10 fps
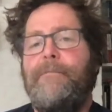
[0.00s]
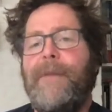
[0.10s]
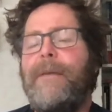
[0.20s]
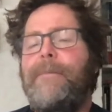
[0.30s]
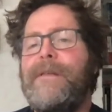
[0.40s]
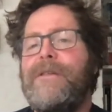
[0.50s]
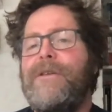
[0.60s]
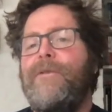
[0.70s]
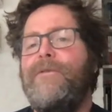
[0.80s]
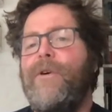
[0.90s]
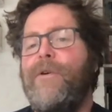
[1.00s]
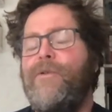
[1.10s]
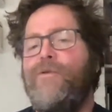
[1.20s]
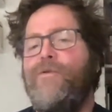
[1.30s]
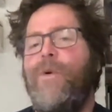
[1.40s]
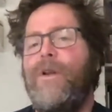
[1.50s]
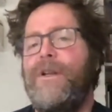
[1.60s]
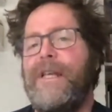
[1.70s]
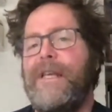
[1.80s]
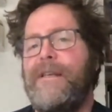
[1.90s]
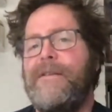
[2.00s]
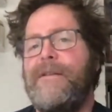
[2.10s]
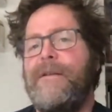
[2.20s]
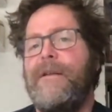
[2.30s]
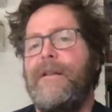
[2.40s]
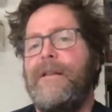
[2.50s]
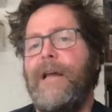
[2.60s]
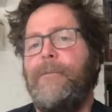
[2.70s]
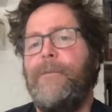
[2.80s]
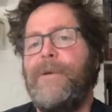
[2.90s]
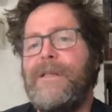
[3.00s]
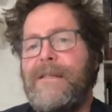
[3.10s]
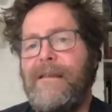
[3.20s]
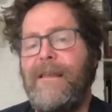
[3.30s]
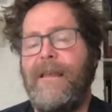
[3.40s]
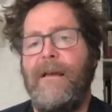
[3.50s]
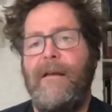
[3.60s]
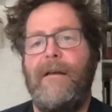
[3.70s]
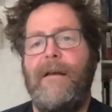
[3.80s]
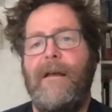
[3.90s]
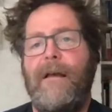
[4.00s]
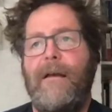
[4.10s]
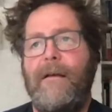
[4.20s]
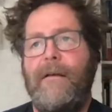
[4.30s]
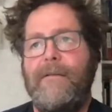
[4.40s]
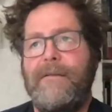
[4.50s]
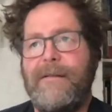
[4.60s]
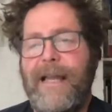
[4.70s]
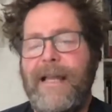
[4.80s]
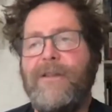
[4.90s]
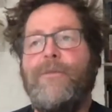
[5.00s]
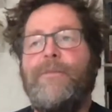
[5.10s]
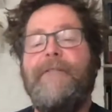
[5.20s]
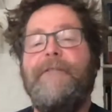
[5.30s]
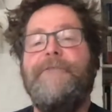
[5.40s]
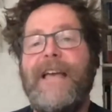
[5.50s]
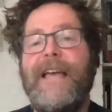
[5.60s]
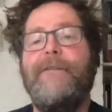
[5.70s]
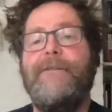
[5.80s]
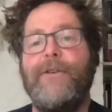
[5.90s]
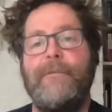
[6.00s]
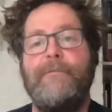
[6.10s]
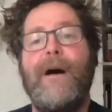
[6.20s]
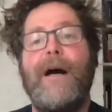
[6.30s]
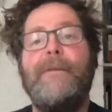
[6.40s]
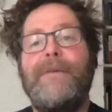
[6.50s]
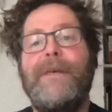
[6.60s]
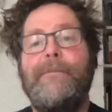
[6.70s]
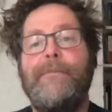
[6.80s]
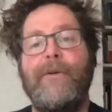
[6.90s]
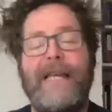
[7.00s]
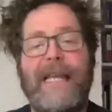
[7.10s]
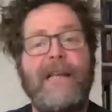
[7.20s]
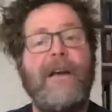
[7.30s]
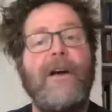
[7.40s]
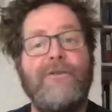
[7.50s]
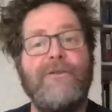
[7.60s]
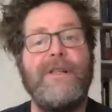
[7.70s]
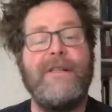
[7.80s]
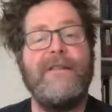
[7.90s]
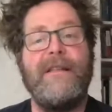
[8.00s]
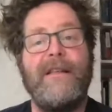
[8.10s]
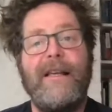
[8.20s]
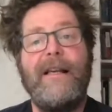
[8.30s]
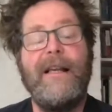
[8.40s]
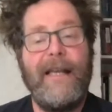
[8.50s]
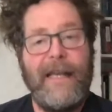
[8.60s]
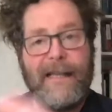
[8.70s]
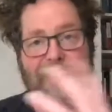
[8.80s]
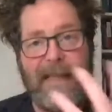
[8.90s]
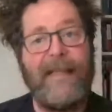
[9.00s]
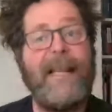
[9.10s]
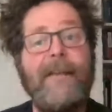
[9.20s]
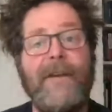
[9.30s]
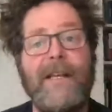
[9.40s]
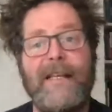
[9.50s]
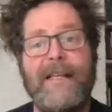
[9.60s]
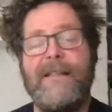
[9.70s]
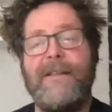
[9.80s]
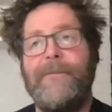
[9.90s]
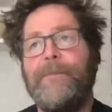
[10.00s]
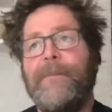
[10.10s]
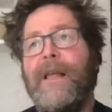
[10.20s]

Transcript: Maybe some of those qualities that we see tend to be favored by people in countries, in Scandinavia at least,